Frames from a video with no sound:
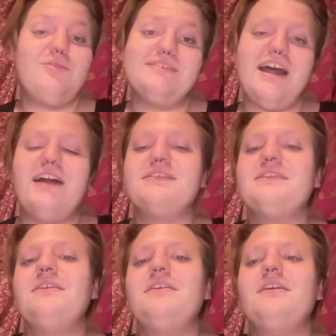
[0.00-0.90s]
He was not.
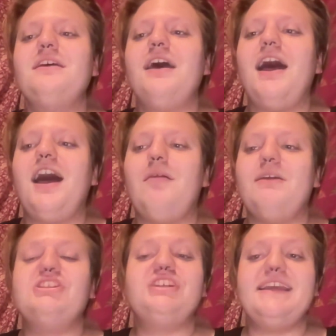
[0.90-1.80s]

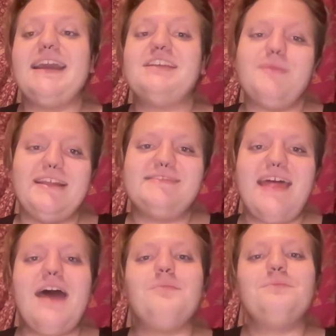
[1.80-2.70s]
And she explains
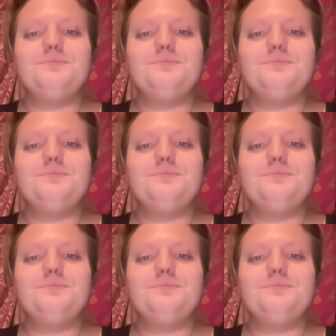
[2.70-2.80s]
that.